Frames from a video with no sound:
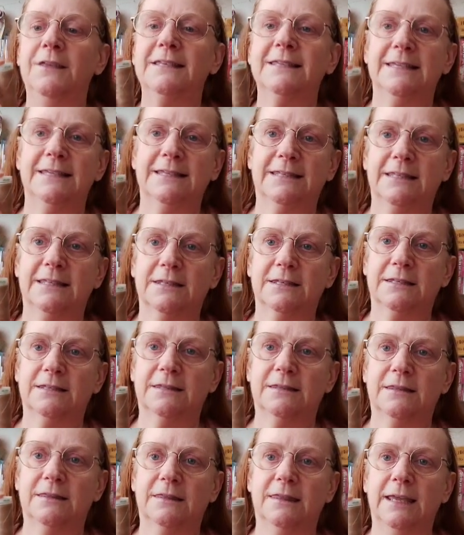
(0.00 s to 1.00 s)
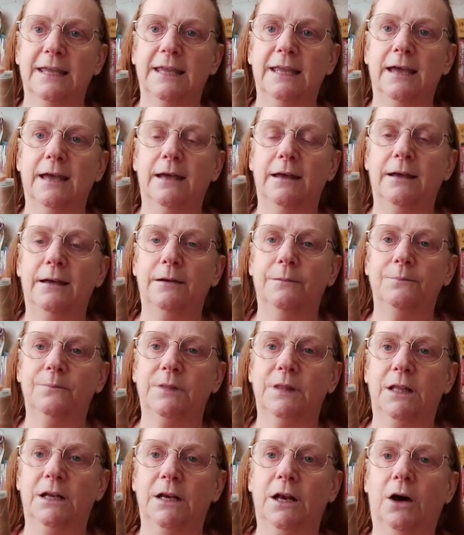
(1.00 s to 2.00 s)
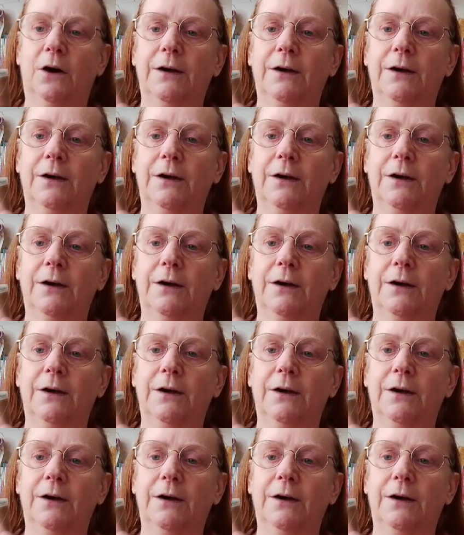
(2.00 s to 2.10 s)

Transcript: this is the